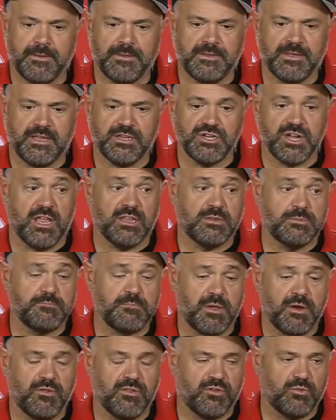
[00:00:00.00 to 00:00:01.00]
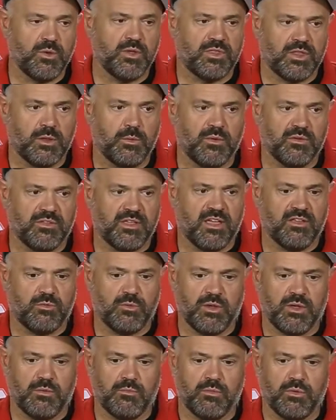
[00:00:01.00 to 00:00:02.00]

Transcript: but uh, John's better this week than he was last week.